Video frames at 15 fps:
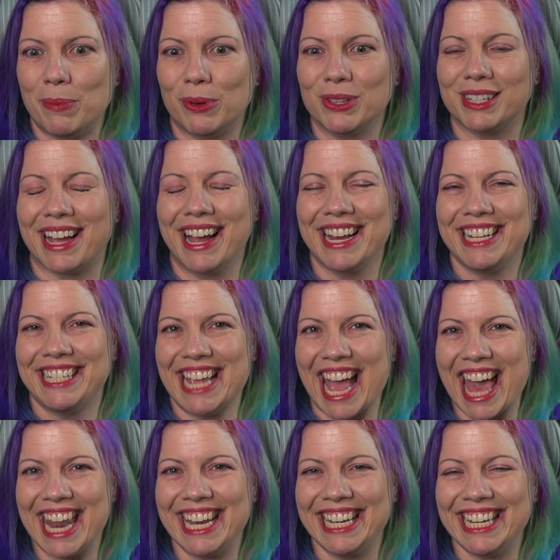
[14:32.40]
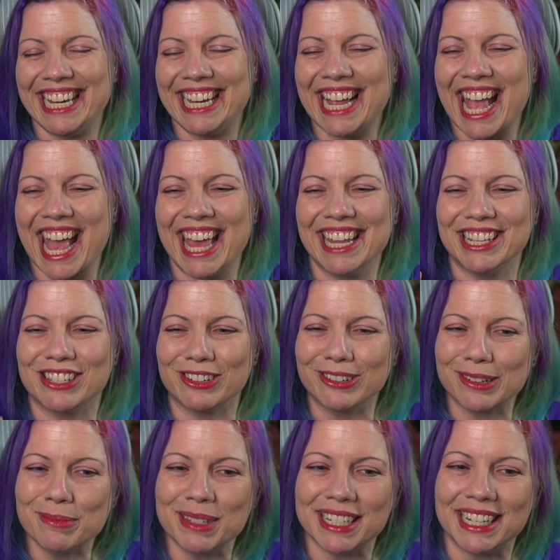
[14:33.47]
identity and
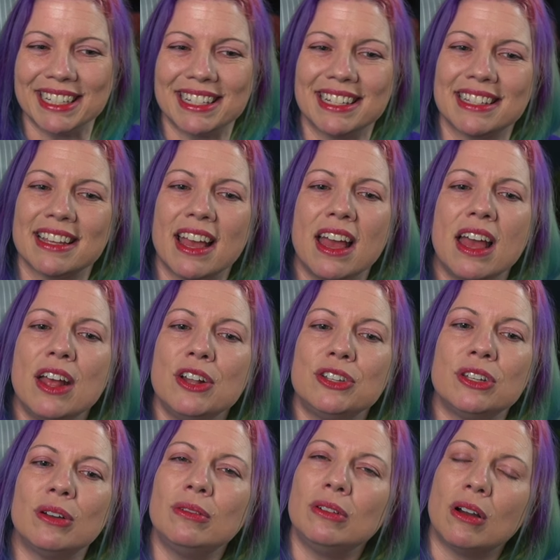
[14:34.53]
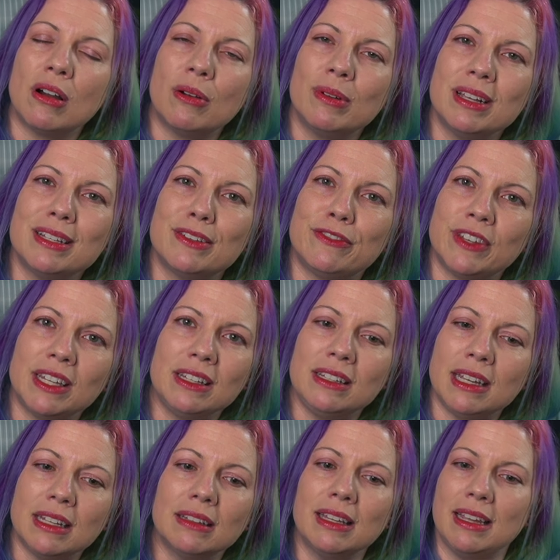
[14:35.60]
circumstances don't always fit
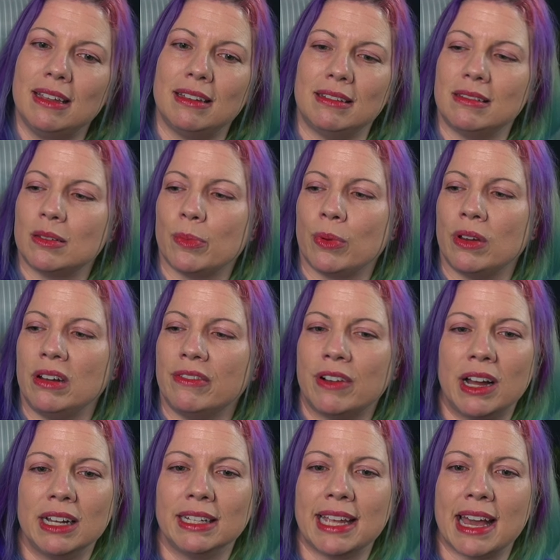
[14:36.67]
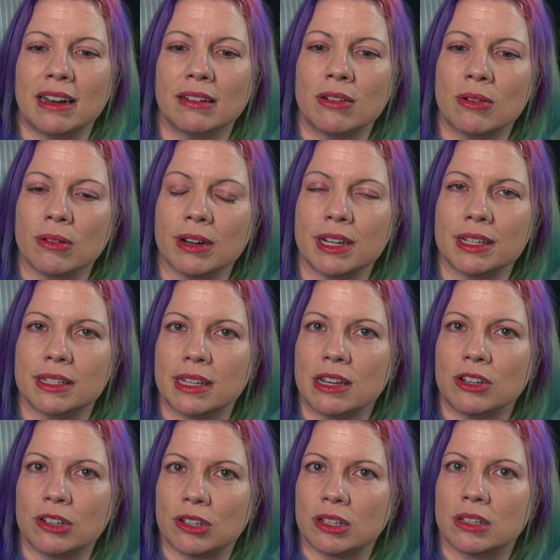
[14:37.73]
neatly into predefined categories.
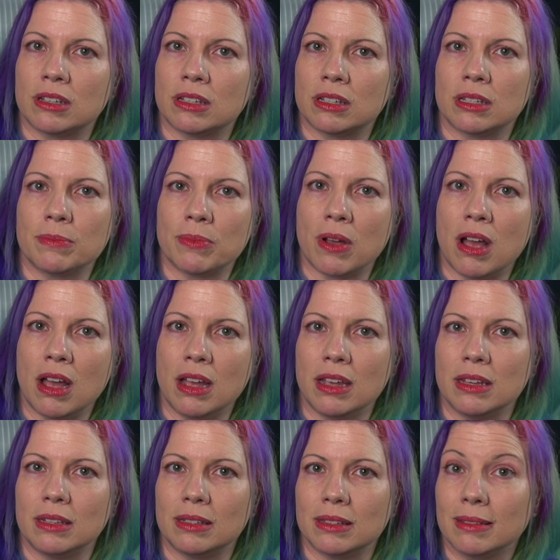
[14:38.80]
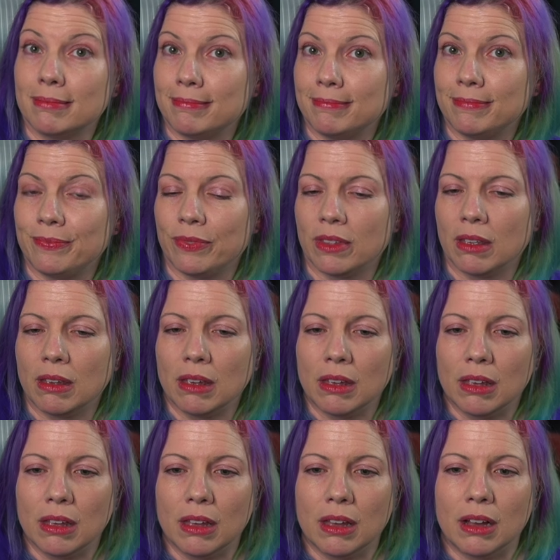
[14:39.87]
Surprise.
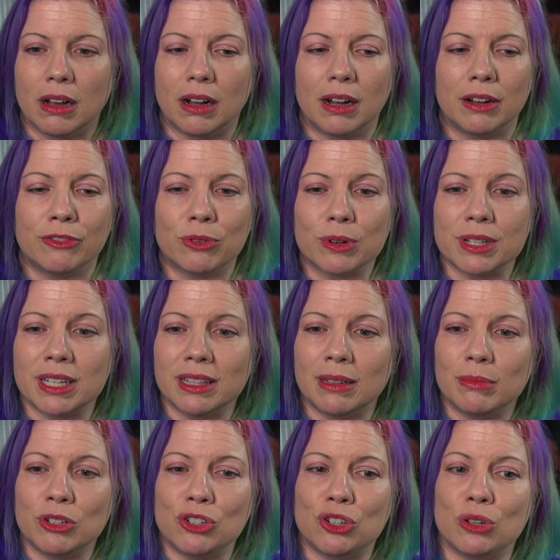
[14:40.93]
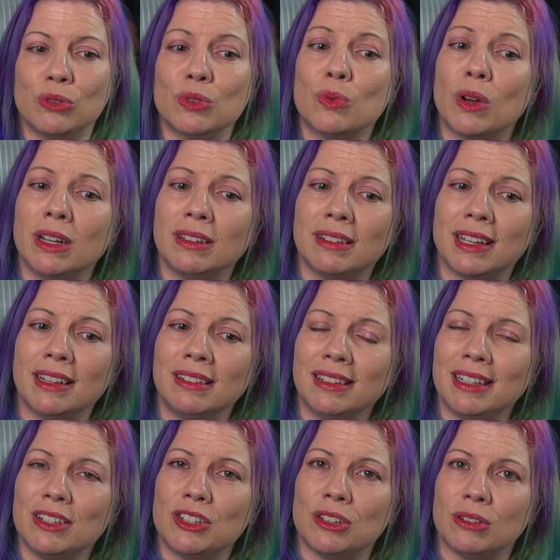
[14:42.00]
Forcing them to choose one can
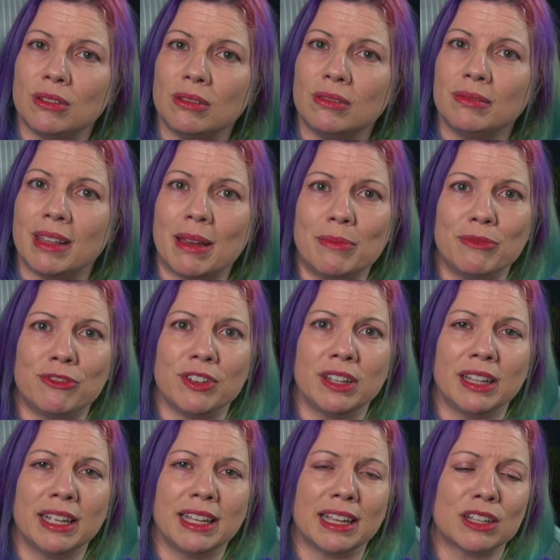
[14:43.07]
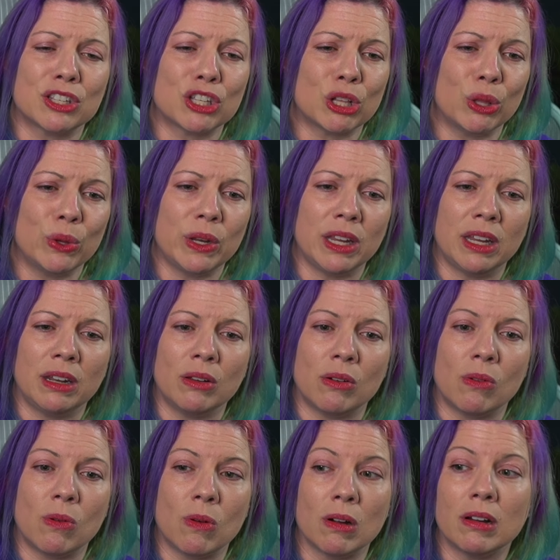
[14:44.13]
lead to them feeling excluded,
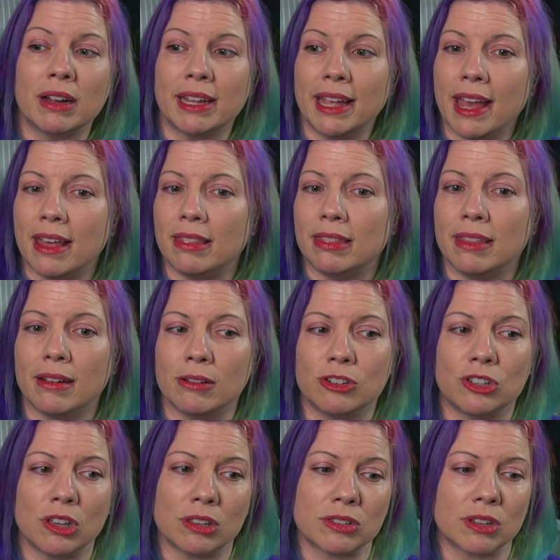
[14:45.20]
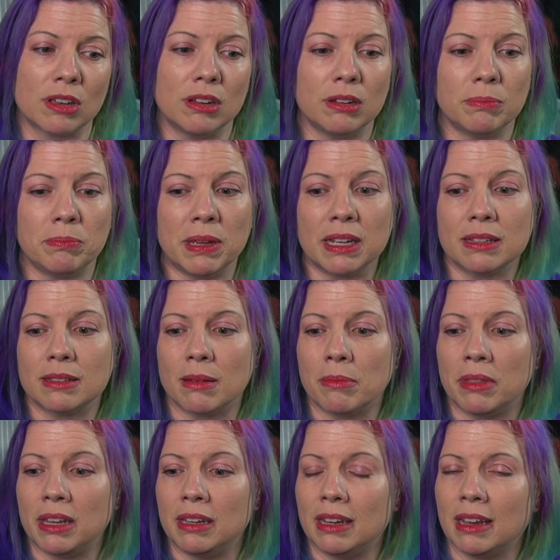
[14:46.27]
or again, they're just going to pick
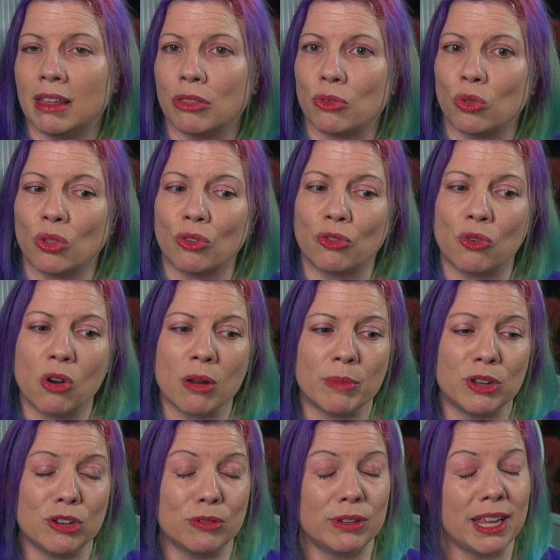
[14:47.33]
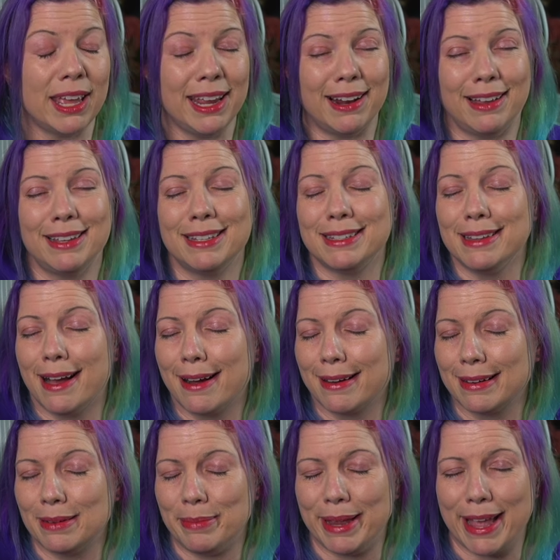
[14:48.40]
something to get through the form and your data is not
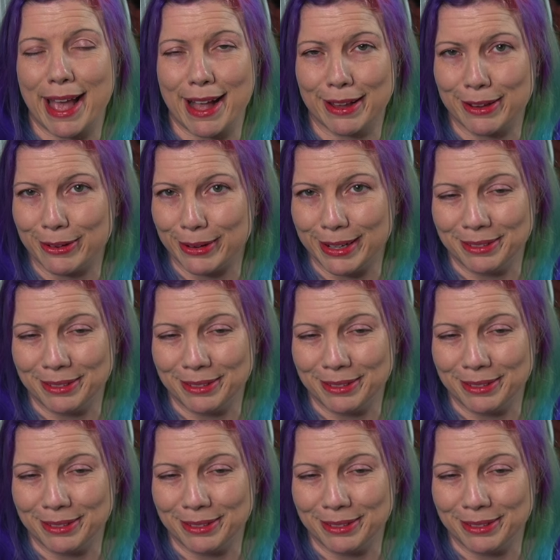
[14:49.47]
going to be accurate.